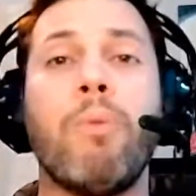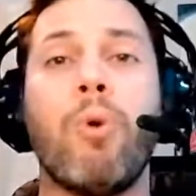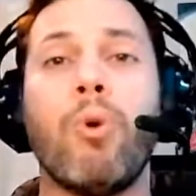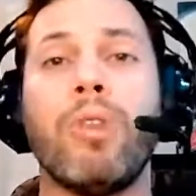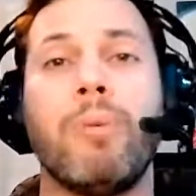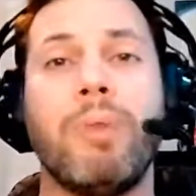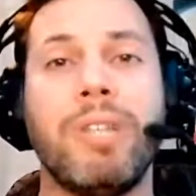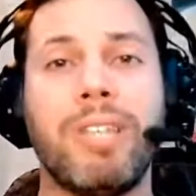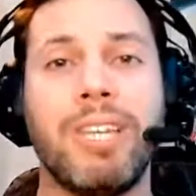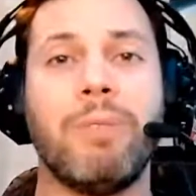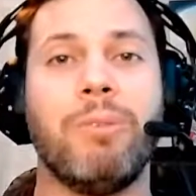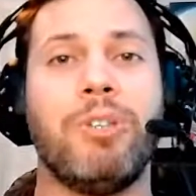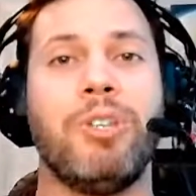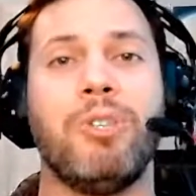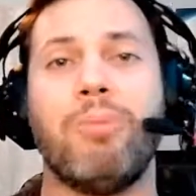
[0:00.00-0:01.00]
more than we did,
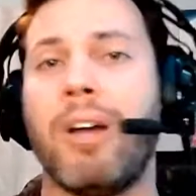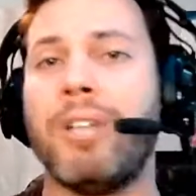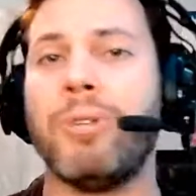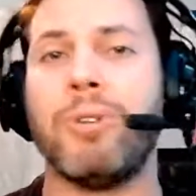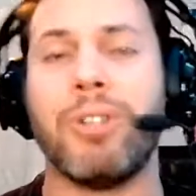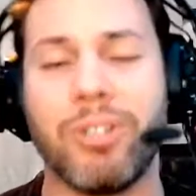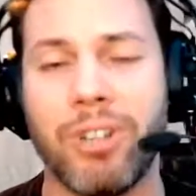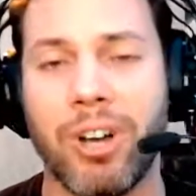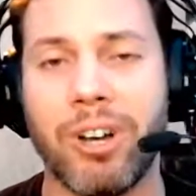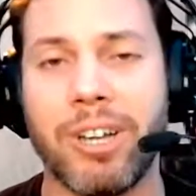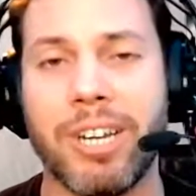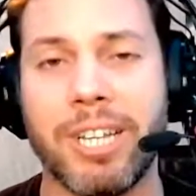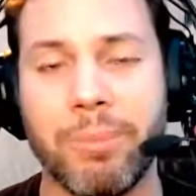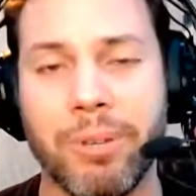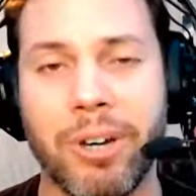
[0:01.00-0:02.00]
and we should probably do another talk
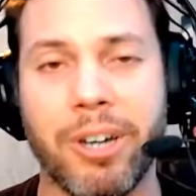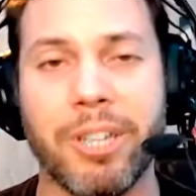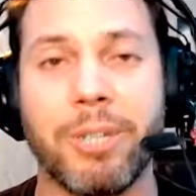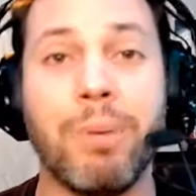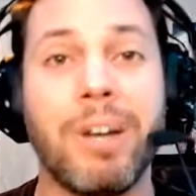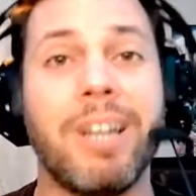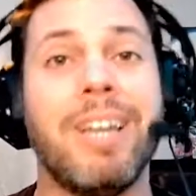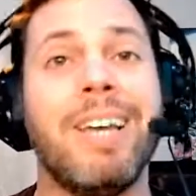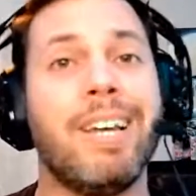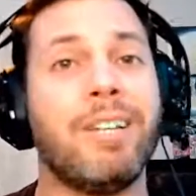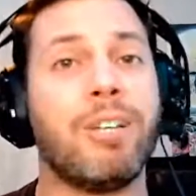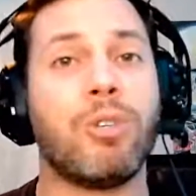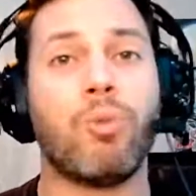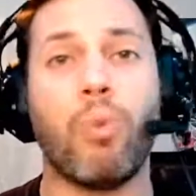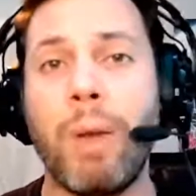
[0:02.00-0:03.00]
on that, to be honest. But it
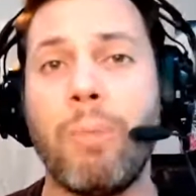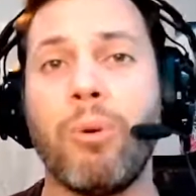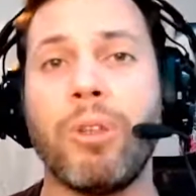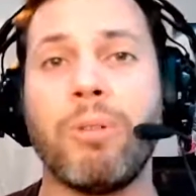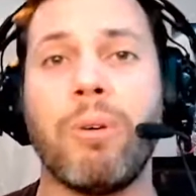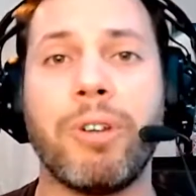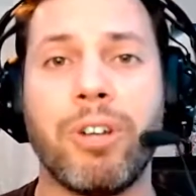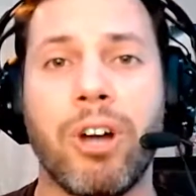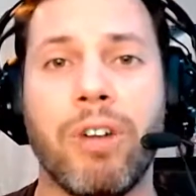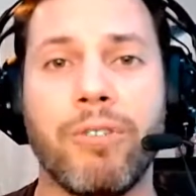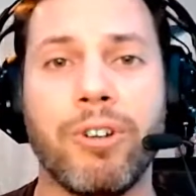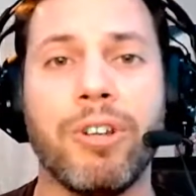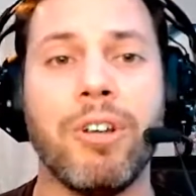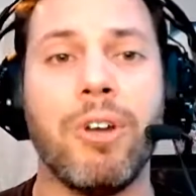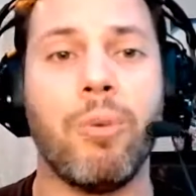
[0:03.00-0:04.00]
does way more than what we
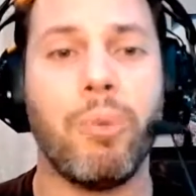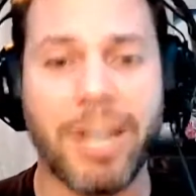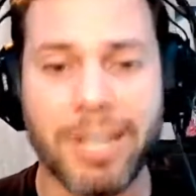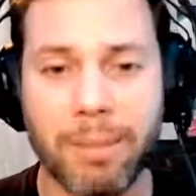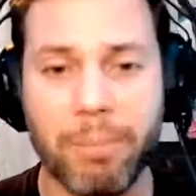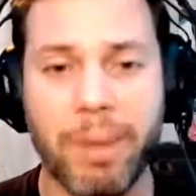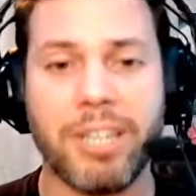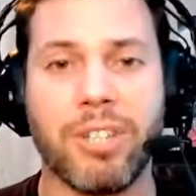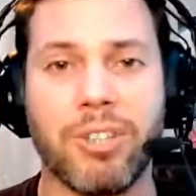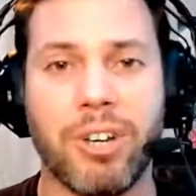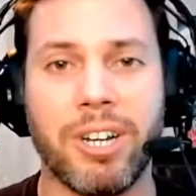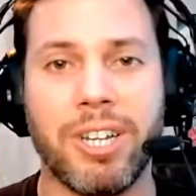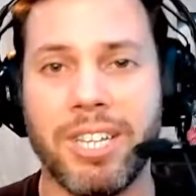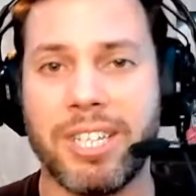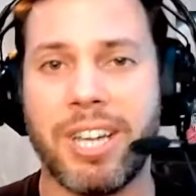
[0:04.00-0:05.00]
covered. We got the basis
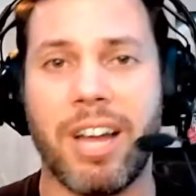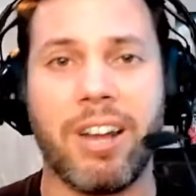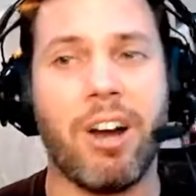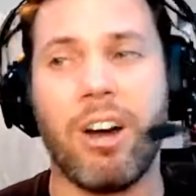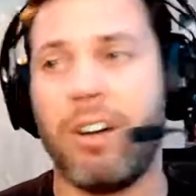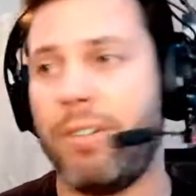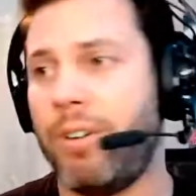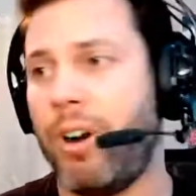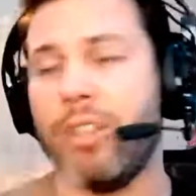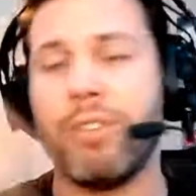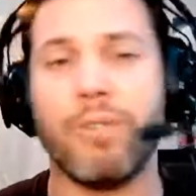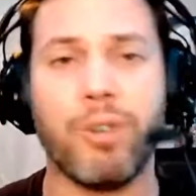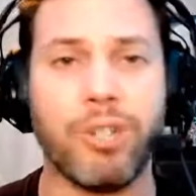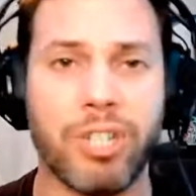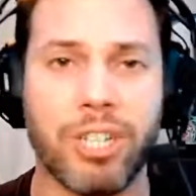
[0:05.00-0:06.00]
on it. He's got
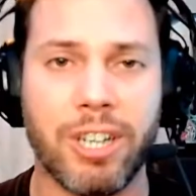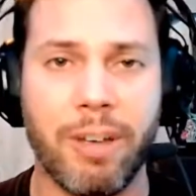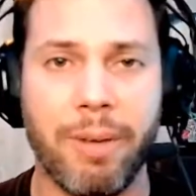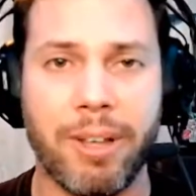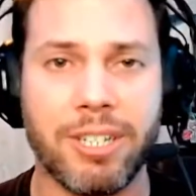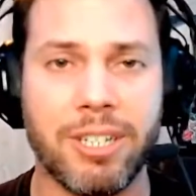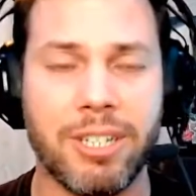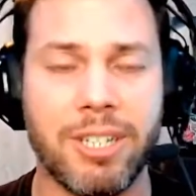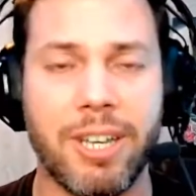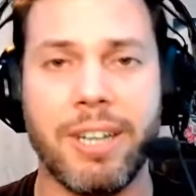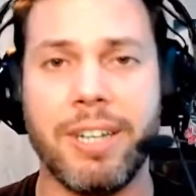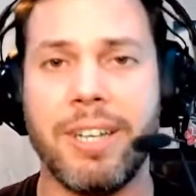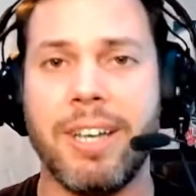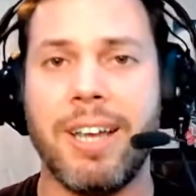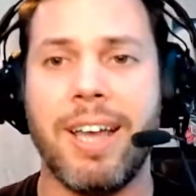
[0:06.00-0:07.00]
other versions that came out since
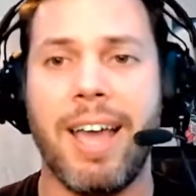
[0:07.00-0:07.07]
then,